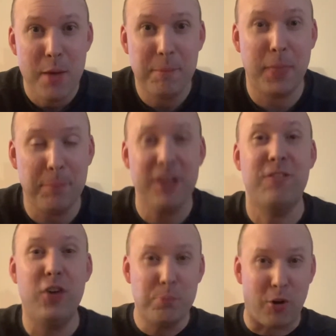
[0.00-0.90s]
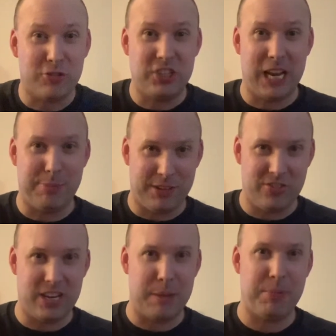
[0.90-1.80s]
but the big football
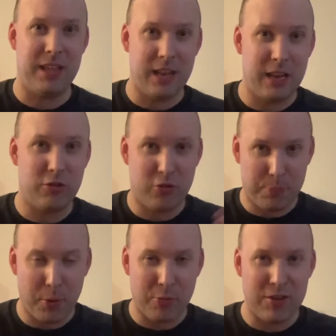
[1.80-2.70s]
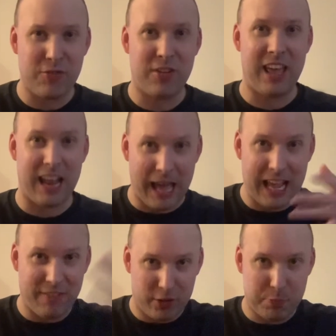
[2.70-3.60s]
championship. And in preparation for that, I
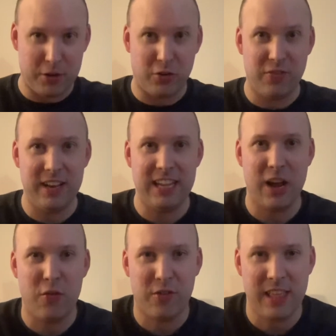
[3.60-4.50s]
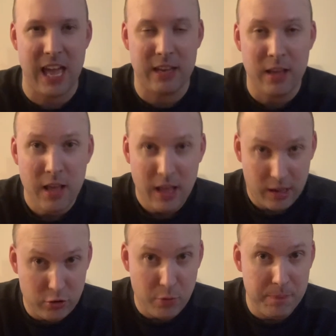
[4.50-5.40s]
have a special video for that.
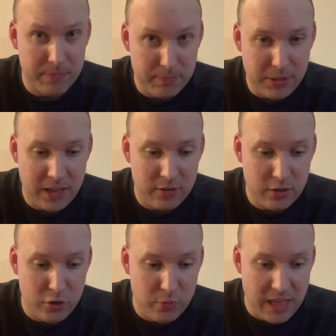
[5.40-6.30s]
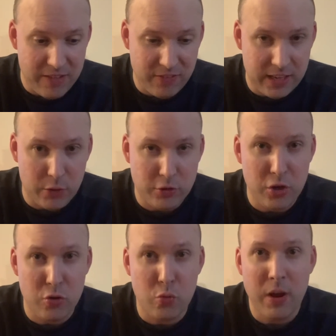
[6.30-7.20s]
I still plan to do that video,
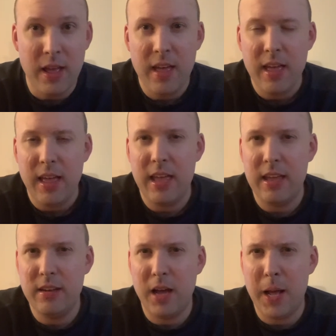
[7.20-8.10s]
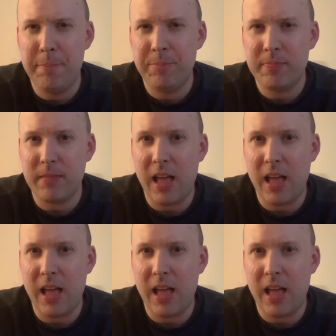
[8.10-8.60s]
too. And